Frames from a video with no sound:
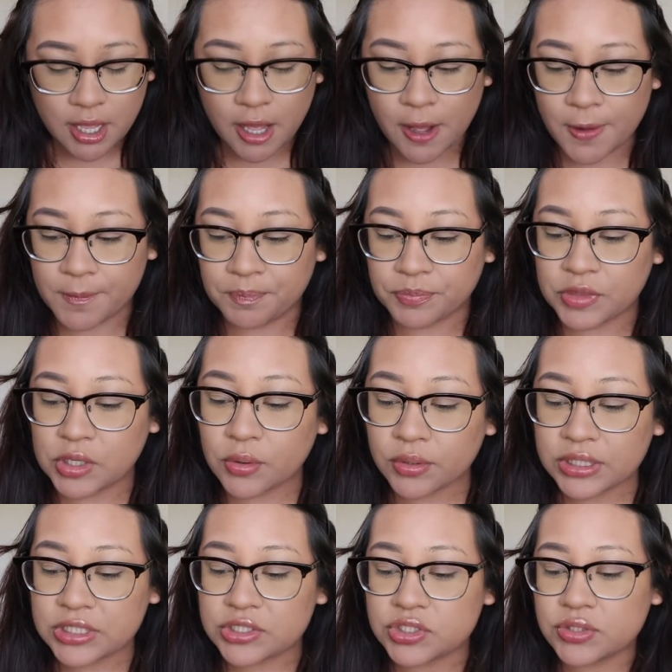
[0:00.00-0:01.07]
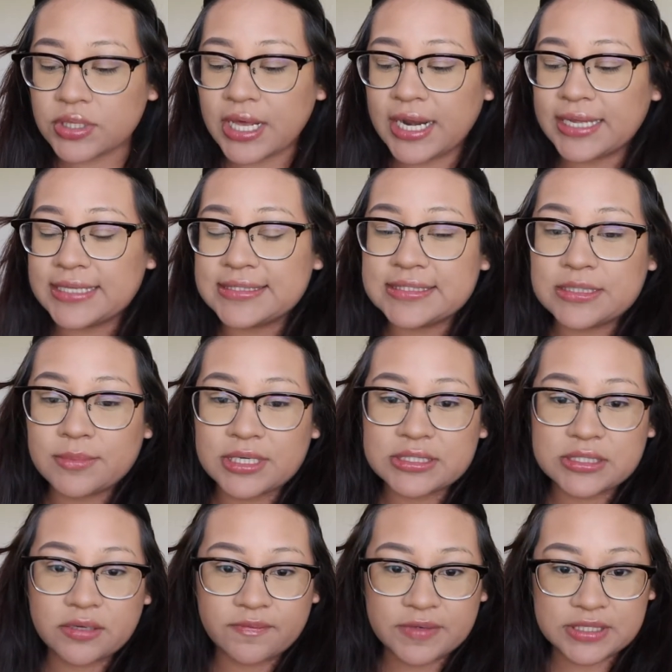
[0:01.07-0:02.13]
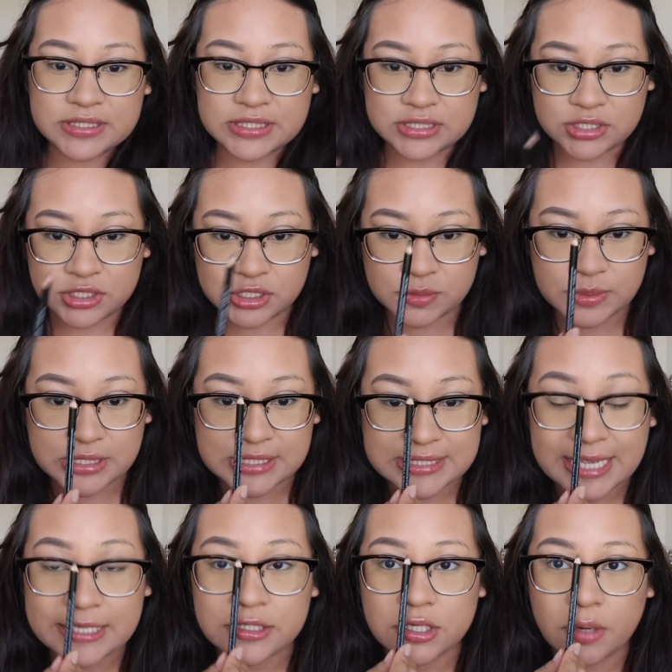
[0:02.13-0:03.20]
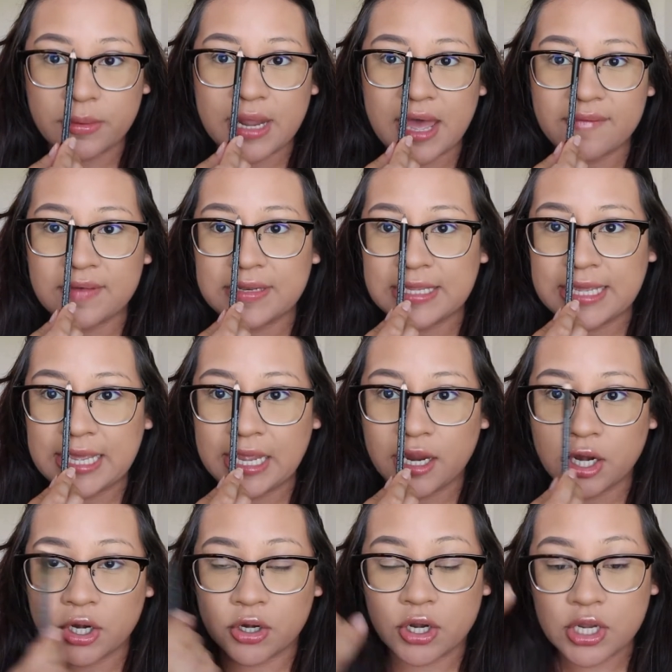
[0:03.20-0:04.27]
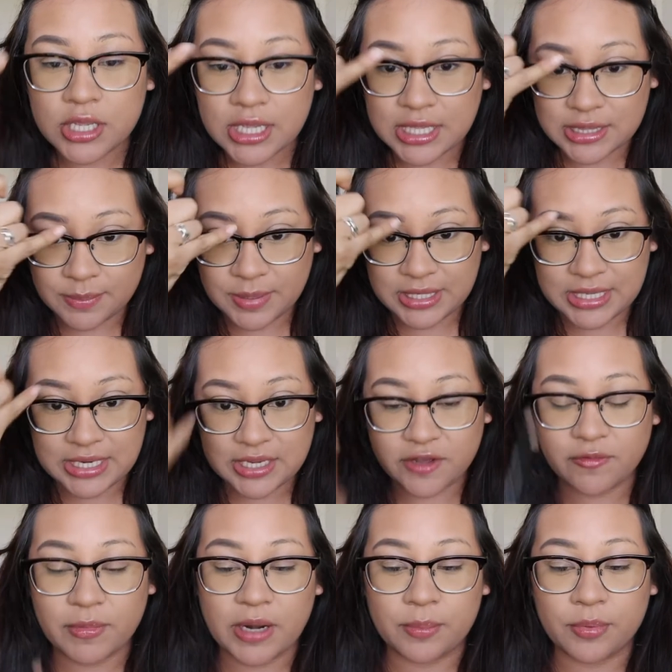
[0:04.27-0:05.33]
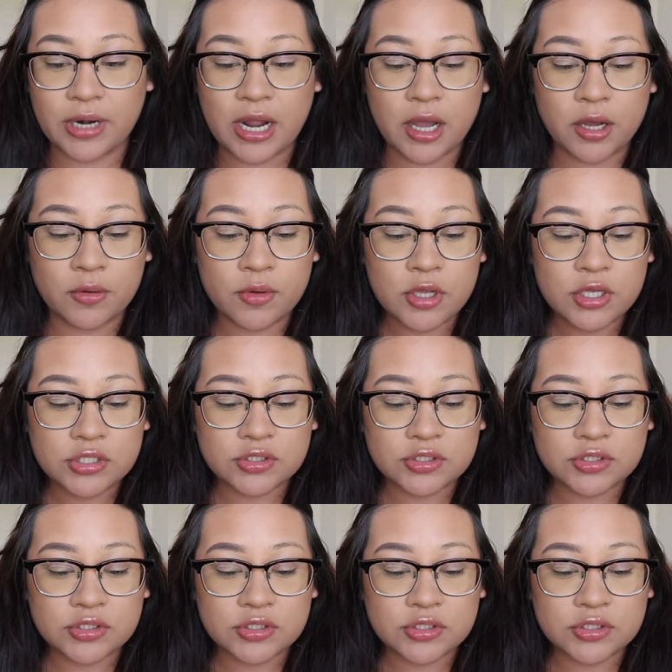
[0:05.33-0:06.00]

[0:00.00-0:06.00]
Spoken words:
The only issue that I can see myself is just because I don't have any hair in the beginning of my brow.